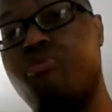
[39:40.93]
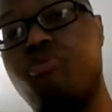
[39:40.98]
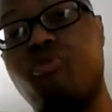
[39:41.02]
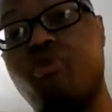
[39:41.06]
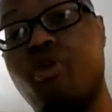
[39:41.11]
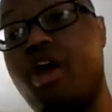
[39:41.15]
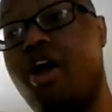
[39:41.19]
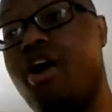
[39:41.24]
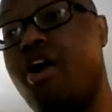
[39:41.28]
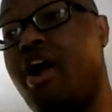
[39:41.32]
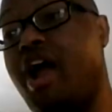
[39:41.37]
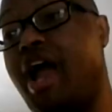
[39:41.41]

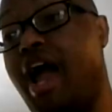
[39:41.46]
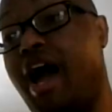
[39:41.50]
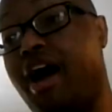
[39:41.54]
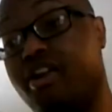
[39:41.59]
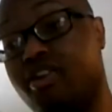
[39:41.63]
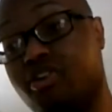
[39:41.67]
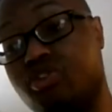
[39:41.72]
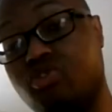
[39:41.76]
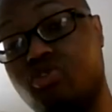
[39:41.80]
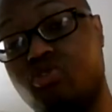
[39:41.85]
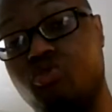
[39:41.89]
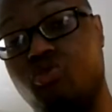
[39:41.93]
prayer out
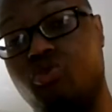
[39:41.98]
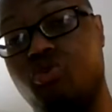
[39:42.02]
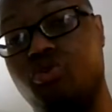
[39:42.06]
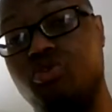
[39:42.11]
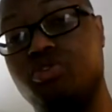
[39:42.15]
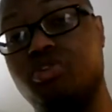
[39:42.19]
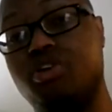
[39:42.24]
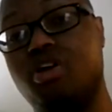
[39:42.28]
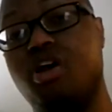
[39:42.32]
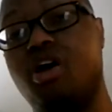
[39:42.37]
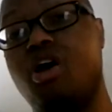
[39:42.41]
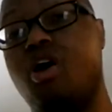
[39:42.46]
of
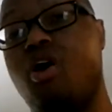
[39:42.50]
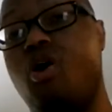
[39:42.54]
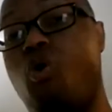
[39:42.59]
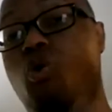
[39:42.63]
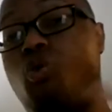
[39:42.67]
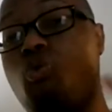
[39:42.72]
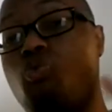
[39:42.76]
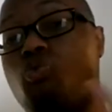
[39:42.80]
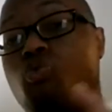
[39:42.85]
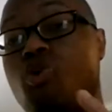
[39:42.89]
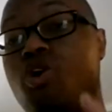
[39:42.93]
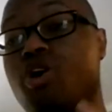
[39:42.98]
schools.
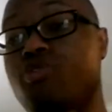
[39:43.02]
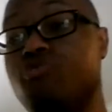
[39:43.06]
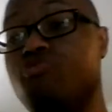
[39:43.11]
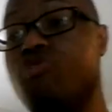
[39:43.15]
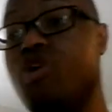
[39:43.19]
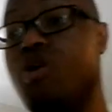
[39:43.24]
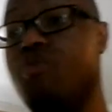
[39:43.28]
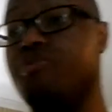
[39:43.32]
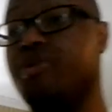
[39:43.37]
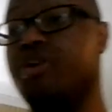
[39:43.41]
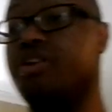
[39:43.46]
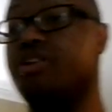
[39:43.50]
One
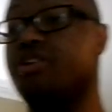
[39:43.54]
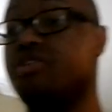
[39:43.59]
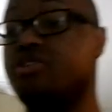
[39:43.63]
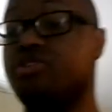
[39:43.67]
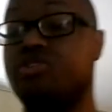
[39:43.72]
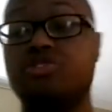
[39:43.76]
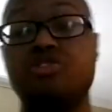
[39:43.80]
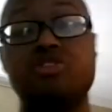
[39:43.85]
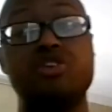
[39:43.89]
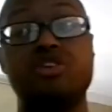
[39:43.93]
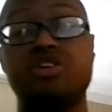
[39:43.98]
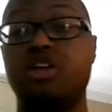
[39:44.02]
woman
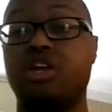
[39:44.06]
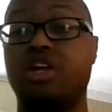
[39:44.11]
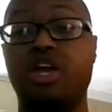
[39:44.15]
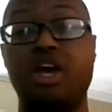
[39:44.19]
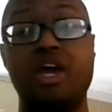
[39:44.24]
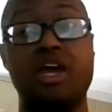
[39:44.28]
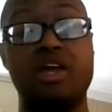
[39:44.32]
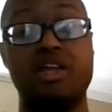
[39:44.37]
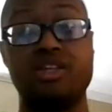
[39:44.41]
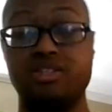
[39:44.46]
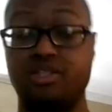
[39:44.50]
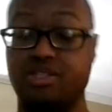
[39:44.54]
took
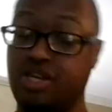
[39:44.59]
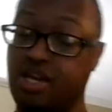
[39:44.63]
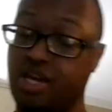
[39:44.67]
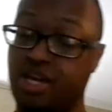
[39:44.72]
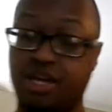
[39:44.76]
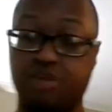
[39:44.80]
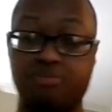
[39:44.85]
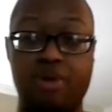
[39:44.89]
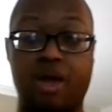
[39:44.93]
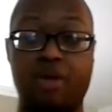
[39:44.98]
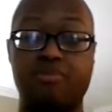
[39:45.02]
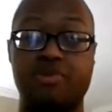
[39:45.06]
the Ten
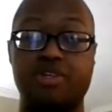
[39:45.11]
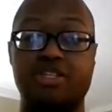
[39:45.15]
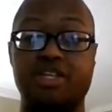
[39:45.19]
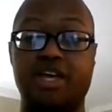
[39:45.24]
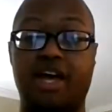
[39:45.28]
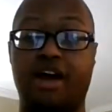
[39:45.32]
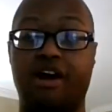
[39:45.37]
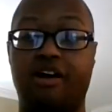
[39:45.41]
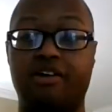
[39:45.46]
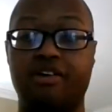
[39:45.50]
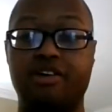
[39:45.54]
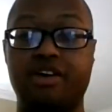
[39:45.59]
Commandments
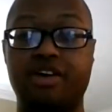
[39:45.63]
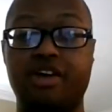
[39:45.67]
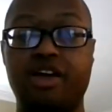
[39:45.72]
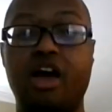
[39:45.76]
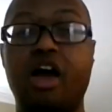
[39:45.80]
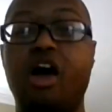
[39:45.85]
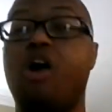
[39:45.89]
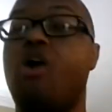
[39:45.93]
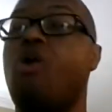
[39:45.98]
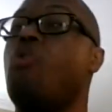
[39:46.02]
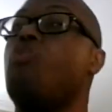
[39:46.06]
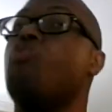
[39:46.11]
out.
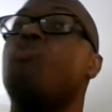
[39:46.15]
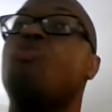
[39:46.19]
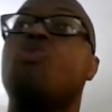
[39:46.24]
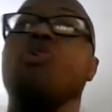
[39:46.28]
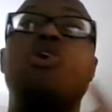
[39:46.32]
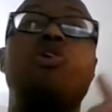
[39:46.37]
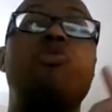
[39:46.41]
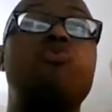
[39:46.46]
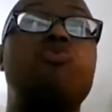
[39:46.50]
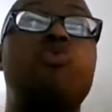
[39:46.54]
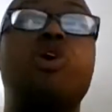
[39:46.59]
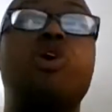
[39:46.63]
One